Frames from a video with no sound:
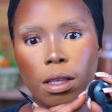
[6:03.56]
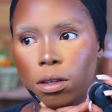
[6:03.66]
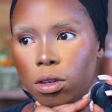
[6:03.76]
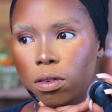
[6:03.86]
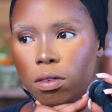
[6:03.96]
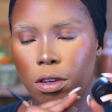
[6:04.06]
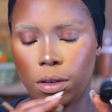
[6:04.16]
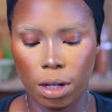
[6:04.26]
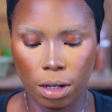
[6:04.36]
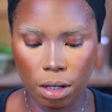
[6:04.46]
Inglot
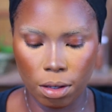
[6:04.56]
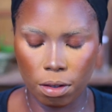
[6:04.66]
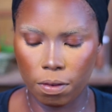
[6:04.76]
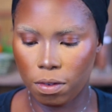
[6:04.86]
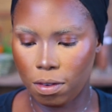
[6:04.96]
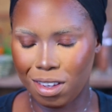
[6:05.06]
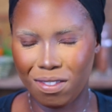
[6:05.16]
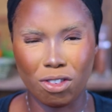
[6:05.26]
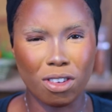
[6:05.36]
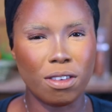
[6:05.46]
gel liner in
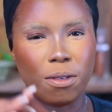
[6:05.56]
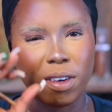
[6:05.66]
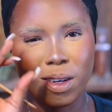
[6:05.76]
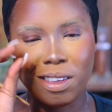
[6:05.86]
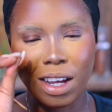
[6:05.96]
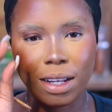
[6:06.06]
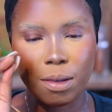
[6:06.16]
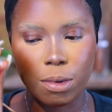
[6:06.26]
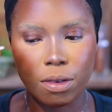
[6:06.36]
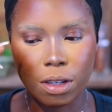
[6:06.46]
77, just a very
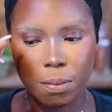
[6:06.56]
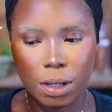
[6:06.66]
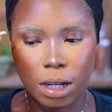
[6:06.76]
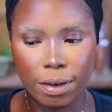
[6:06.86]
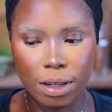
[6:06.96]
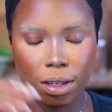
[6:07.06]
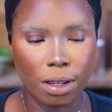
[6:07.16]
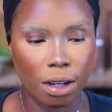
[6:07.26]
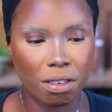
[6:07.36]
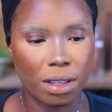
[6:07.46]
tiny bit to give me that really dark.